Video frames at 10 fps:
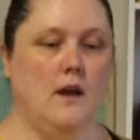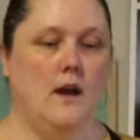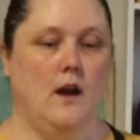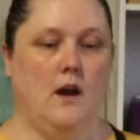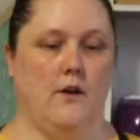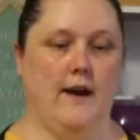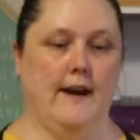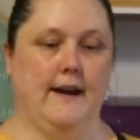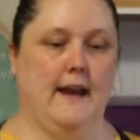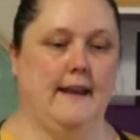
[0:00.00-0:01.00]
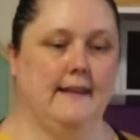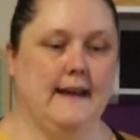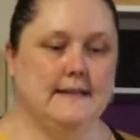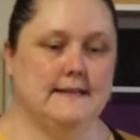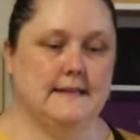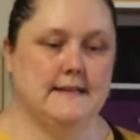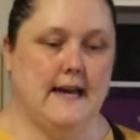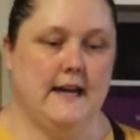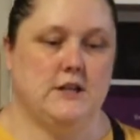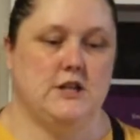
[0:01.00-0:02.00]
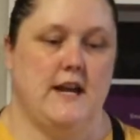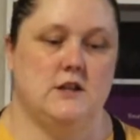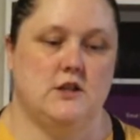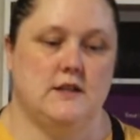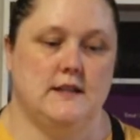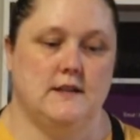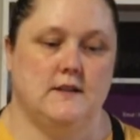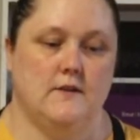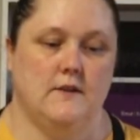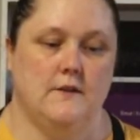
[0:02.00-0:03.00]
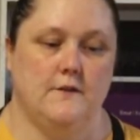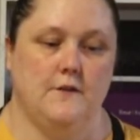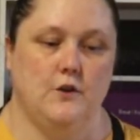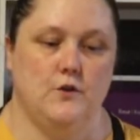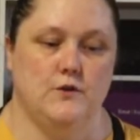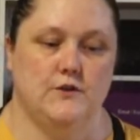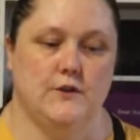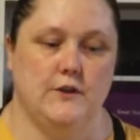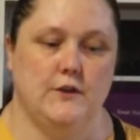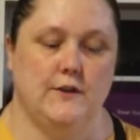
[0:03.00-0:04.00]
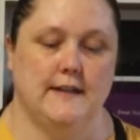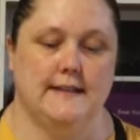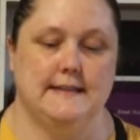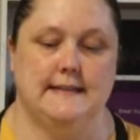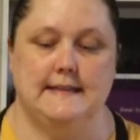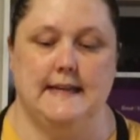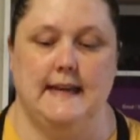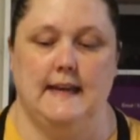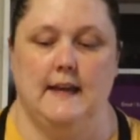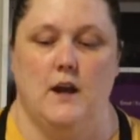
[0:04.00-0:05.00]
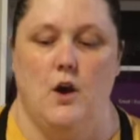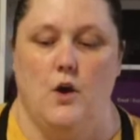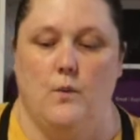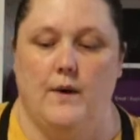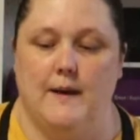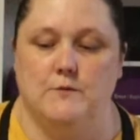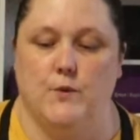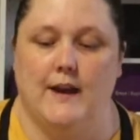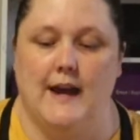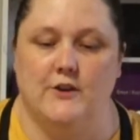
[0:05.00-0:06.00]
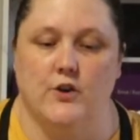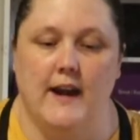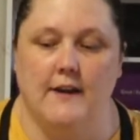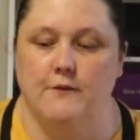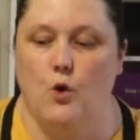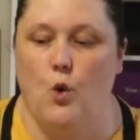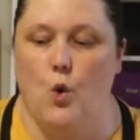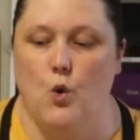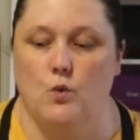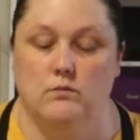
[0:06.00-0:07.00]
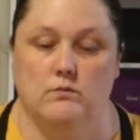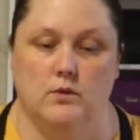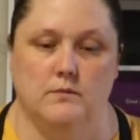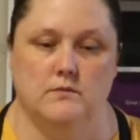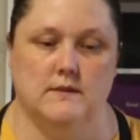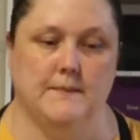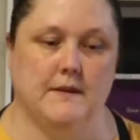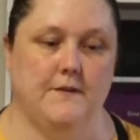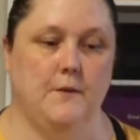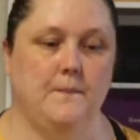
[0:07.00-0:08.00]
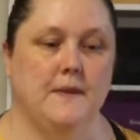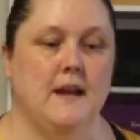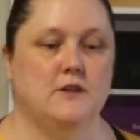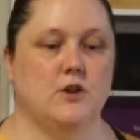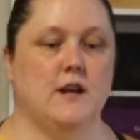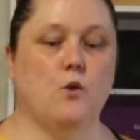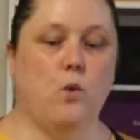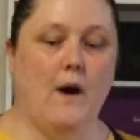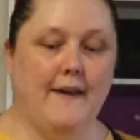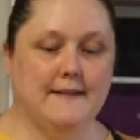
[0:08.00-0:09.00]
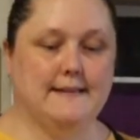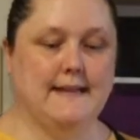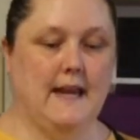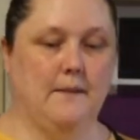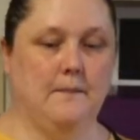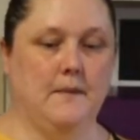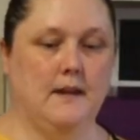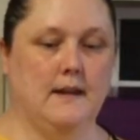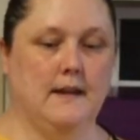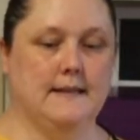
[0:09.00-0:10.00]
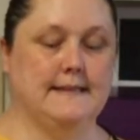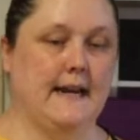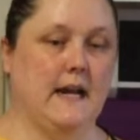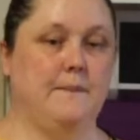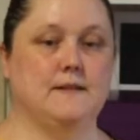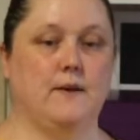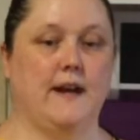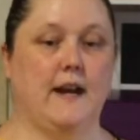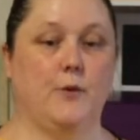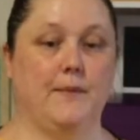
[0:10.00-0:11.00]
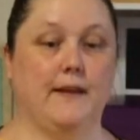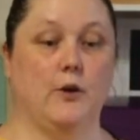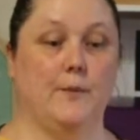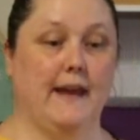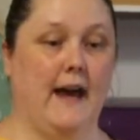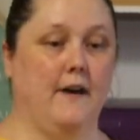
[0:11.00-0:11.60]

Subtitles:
Alrighty, and let's change the view so that you can see what I'm doing. I don't have, whoop, something fell. Don't have quite the same setup as what I normally have.